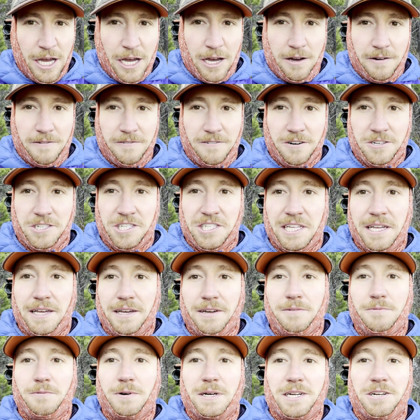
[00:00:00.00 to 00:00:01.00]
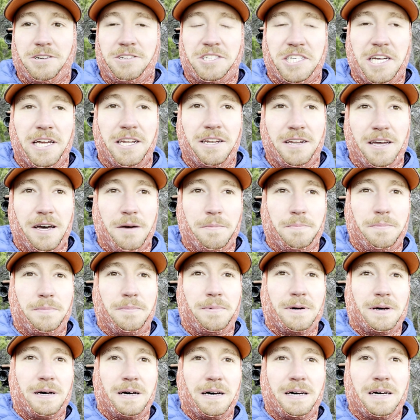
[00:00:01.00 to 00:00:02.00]
First thing, when you're setting up
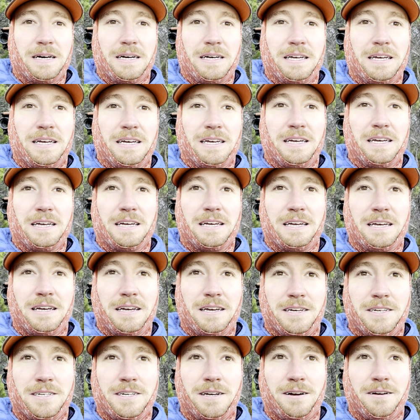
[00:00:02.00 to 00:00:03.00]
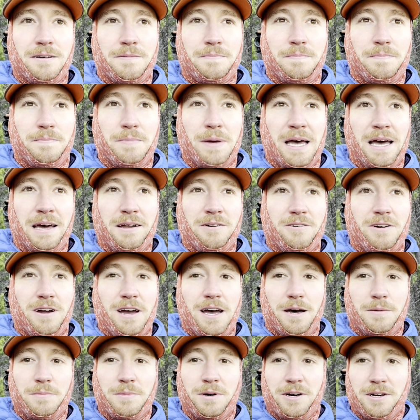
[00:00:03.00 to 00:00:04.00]
your
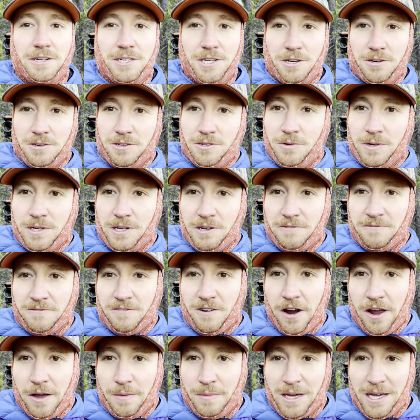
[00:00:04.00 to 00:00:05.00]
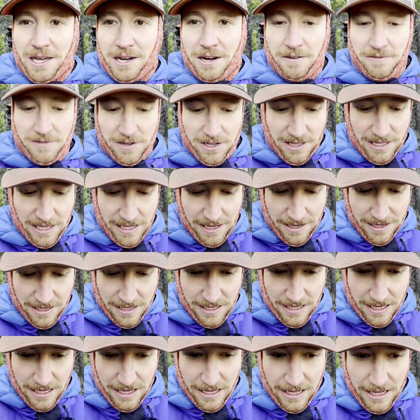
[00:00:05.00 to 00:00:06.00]
panorama and you're doing your framing and everything,
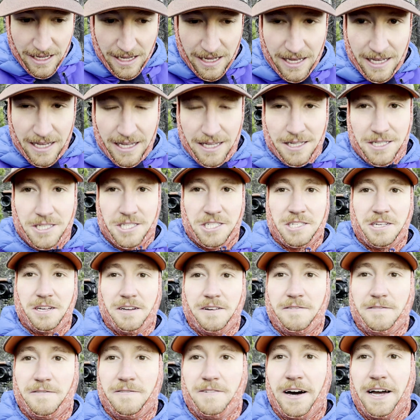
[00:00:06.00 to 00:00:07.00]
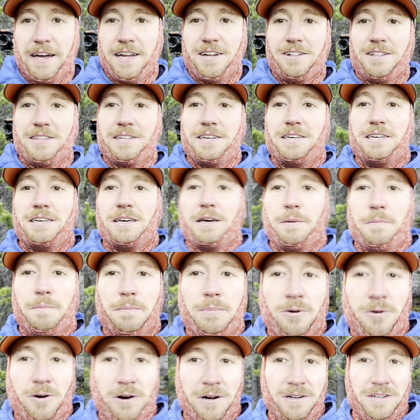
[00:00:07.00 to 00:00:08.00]
it's vitally
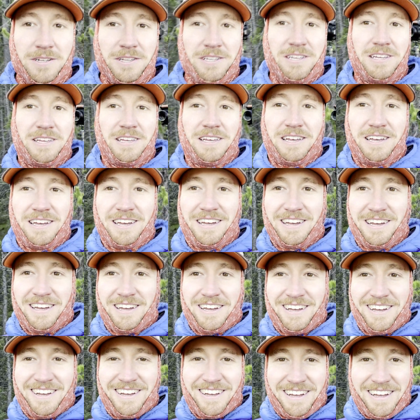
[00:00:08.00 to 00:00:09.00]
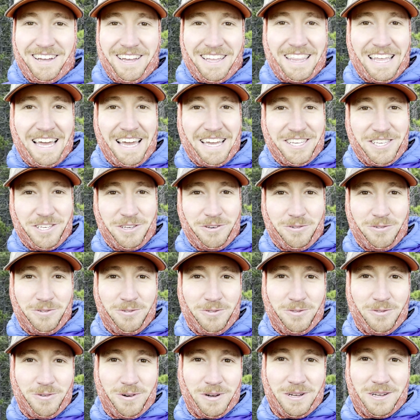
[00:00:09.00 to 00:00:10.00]
important that
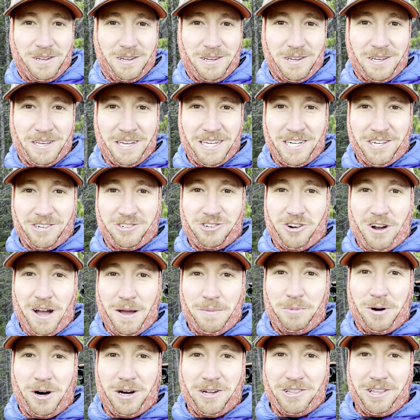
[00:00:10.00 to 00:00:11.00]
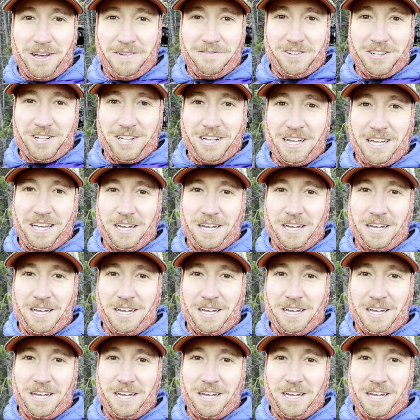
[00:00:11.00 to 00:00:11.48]
you get your tripod level.